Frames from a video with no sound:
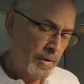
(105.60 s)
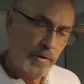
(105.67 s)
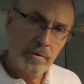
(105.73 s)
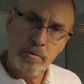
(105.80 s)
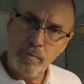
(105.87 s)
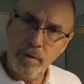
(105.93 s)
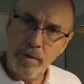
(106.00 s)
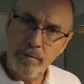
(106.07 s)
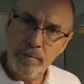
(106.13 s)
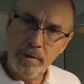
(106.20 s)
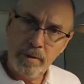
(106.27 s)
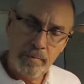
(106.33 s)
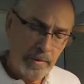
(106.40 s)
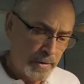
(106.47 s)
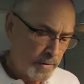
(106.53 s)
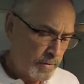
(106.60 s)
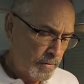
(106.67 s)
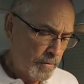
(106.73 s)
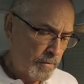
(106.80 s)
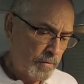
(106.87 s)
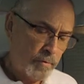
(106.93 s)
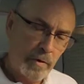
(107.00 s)
12 millimeter,
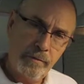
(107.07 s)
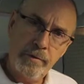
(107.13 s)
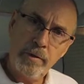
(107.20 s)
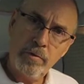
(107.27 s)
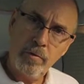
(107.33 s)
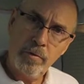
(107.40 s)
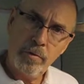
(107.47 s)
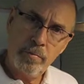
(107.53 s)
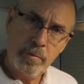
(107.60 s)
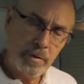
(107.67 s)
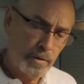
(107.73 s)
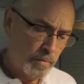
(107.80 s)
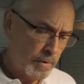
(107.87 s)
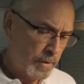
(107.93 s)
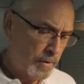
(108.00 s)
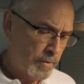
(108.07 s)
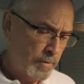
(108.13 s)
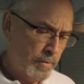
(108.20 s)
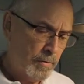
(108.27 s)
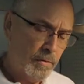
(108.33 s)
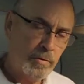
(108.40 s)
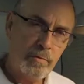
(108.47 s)
12 and a quarter millimeter,
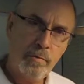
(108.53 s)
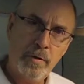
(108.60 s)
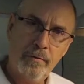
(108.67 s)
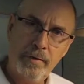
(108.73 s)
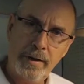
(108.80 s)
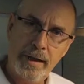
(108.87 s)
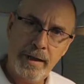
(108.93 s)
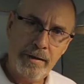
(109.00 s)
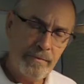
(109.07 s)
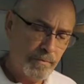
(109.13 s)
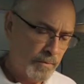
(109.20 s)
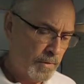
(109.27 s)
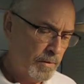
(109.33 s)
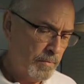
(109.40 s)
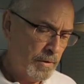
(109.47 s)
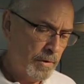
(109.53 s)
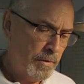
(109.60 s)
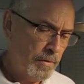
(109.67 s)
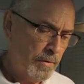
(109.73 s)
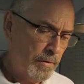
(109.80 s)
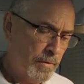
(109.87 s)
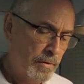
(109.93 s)
12 and a half
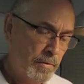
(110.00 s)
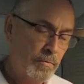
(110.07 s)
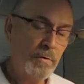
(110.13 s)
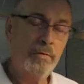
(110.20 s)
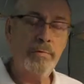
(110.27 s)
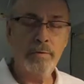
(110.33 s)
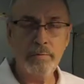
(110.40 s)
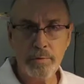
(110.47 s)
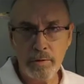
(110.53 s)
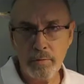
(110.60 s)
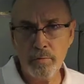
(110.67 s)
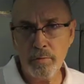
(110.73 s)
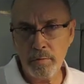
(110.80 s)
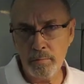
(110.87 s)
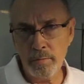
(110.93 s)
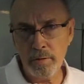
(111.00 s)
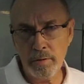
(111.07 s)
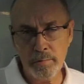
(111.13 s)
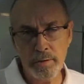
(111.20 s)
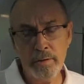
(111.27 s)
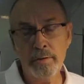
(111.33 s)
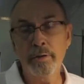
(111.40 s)
millimeter, 12 and three quarter
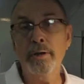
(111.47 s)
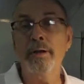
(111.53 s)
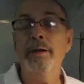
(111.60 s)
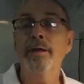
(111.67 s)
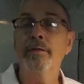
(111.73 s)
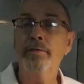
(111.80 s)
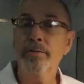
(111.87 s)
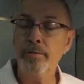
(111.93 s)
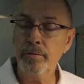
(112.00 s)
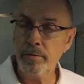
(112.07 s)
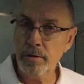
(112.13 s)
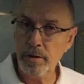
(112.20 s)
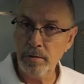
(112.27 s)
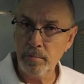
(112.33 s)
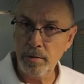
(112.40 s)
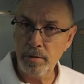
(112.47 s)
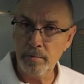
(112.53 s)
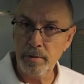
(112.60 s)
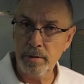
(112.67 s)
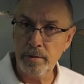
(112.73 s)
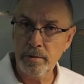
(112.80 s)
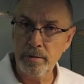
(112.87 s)
millimeter, and 13
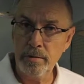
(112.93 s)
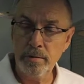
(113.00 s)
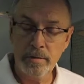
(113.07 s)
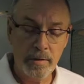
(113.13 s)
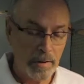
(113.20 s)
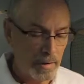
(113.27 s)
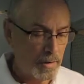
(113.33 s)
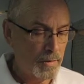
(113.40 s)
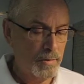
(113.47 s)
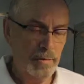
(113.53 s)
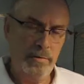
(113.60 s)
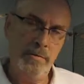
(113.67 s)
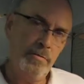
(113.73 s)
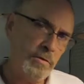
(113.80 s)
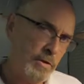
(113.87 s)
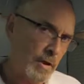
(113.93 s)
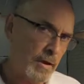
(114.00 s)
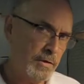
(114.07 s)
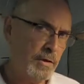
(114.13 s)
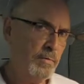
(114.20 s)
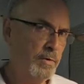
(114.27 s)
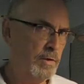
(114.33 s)
millimeter. The new
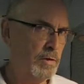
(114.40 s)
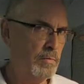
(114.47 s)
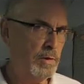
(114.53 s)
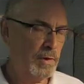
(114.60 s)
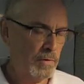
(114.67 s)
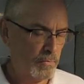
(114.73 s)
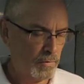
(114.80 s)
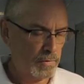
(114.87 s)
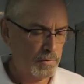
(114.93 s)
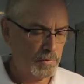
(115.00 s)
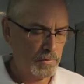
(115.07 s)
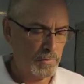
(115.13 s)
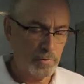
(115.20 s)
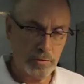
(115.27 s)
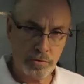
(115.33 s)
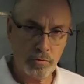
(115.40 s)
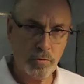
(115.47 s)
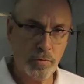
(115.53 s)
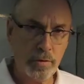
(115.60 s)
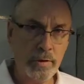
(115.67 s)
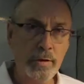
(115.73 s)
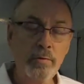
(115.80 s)
size I'll be coming out with
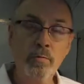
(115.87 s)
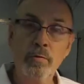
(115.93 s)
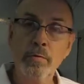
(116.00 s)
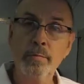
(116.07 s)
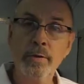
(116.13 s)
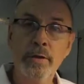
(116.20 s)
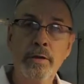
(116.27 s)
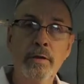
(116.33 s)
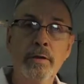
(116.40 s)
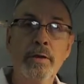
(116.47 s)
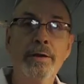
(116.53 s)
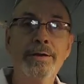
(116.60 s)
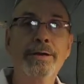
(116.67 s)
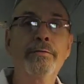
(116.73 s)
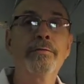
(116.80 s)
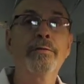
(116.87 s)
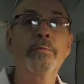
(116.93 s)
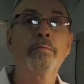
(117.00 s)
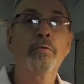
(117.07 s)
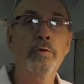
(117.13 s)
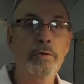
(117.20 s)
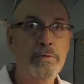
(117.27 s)
shortly will be
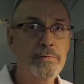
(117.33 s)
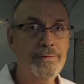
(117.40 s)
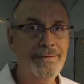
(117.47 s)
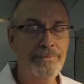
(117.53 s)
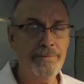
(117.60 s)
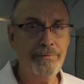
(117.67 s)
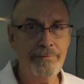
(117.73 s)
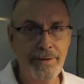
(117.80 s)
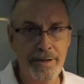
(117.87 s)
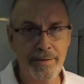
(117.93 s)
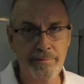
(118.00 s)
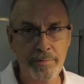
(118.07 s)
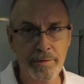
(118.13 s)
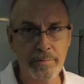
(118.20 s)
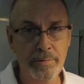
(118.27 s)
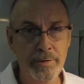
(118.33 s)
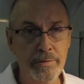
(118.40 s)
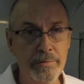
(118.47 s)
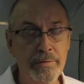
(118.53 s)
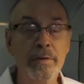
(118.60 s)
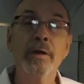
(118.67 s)
11.75 millimeters